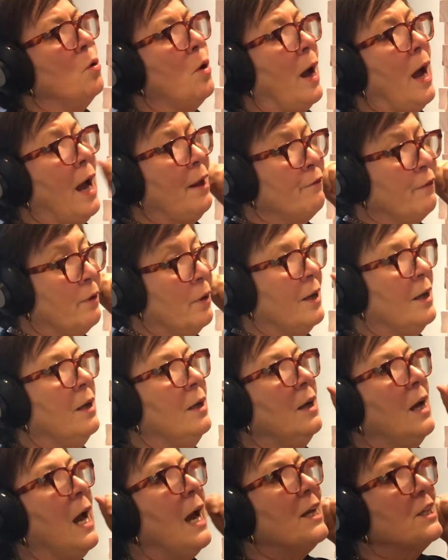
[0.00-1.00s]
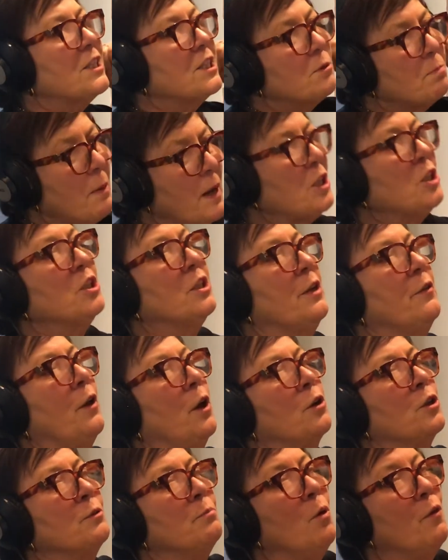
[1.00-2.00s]
distinctive and has a beautiful tone to
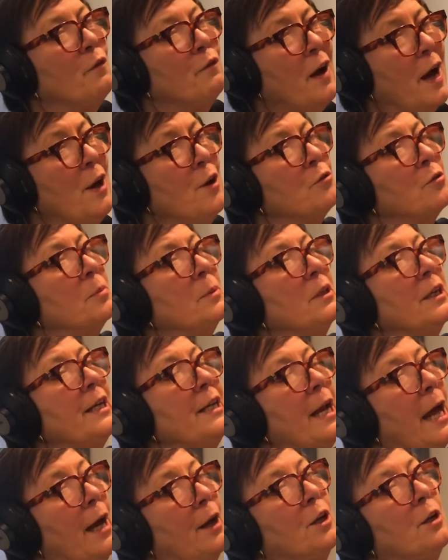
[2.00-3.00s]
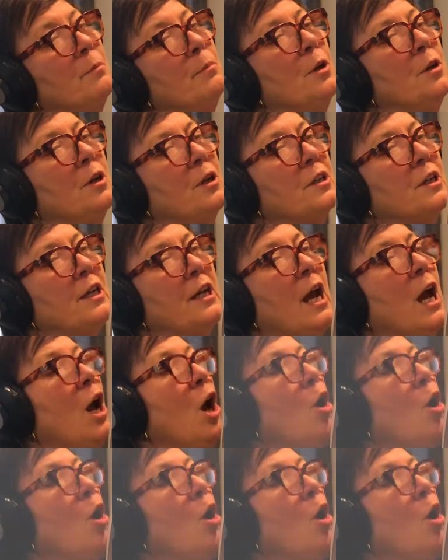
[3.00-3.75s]
this. I spoke before about